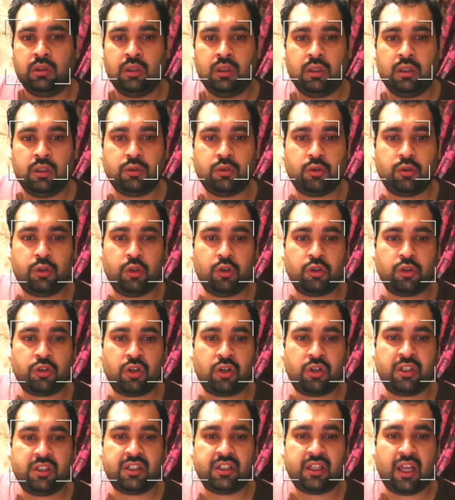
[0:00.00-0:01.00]
So your
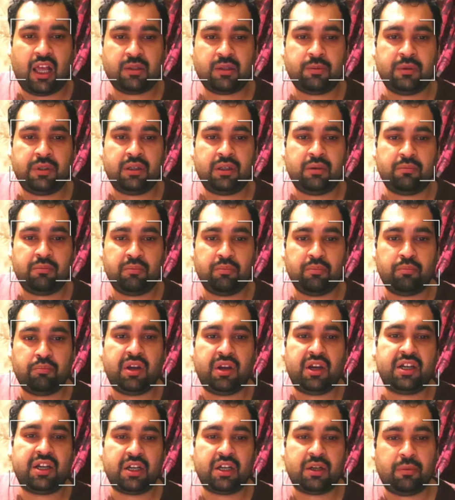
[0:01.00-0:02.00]
changes has been made.
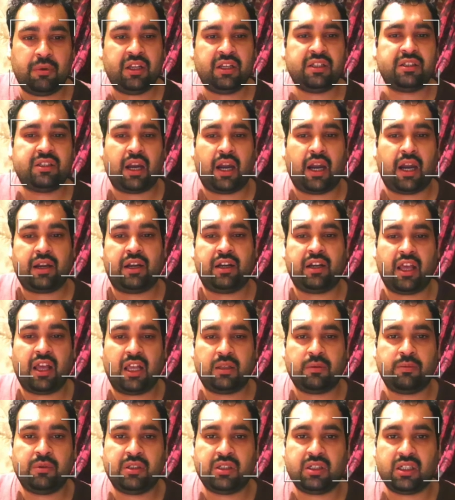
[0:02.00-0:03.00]
It means that it has
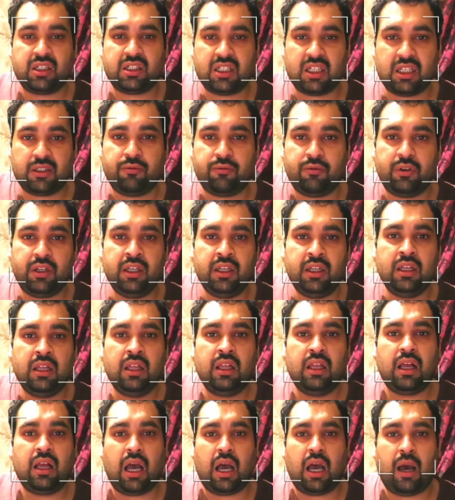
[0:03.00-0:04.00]
been successfully
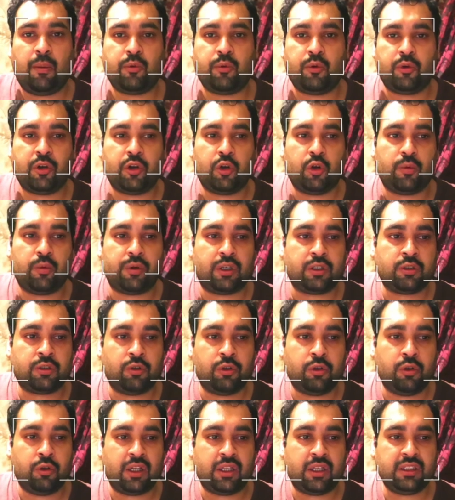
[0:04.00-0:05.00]
uploaded over. So
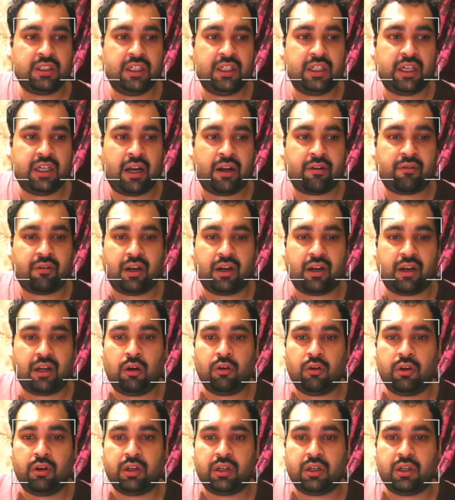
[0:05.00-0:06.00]
you can see that right now
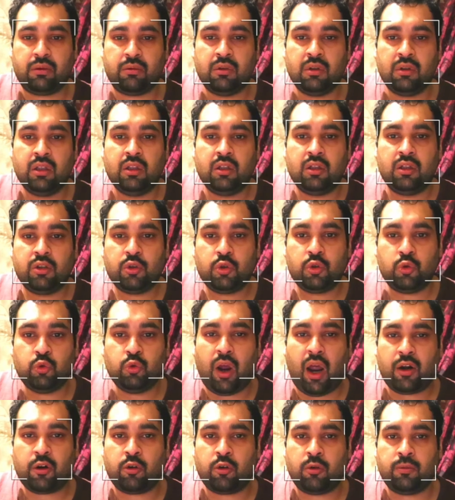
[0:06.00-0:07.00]
two
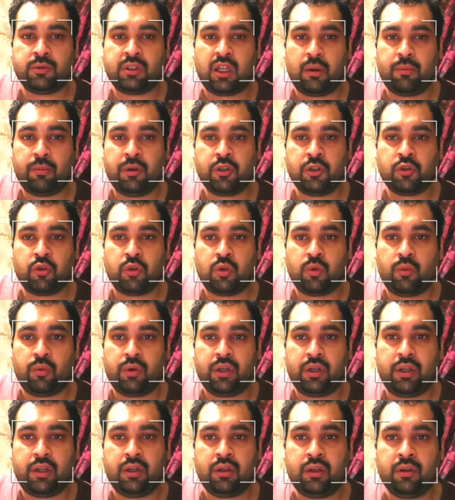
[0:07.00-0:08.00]
ad groups are being shown over
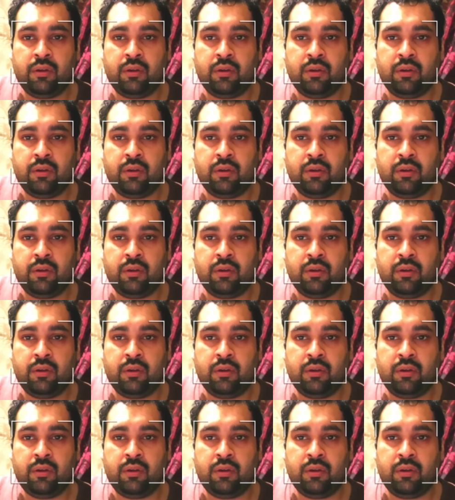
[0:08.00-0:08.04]
here.